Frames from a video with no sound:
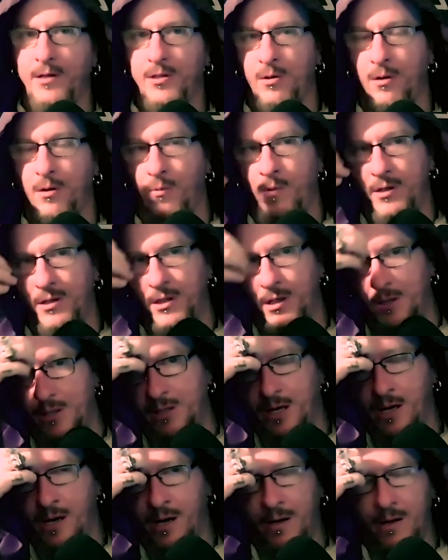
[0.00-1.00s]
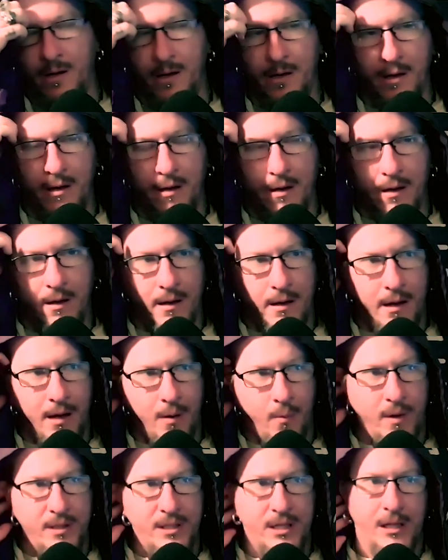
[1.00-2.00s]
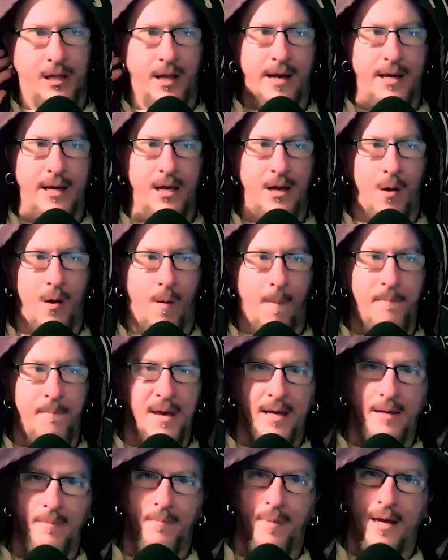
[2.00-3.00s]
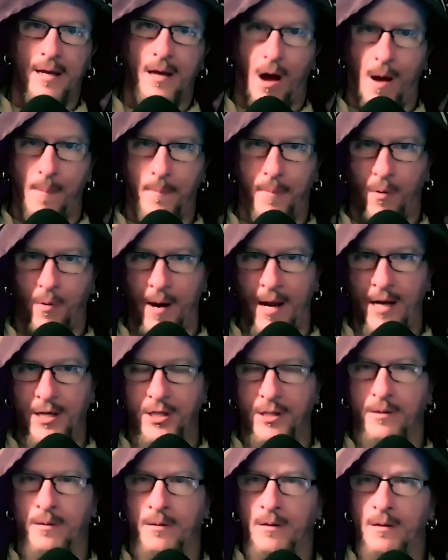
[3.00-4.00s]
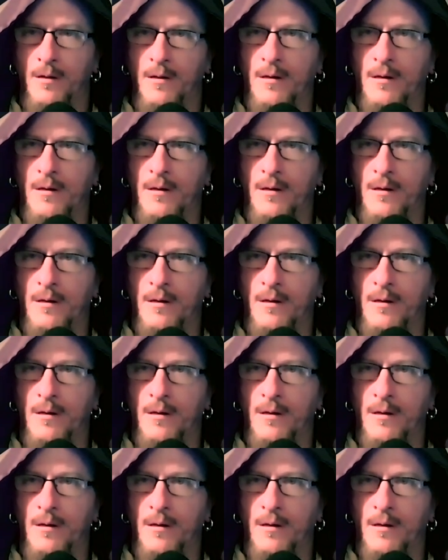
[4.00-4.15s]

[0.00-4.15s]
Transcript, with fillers: So it wasn't uh, it wasn't like, you know, a big big operation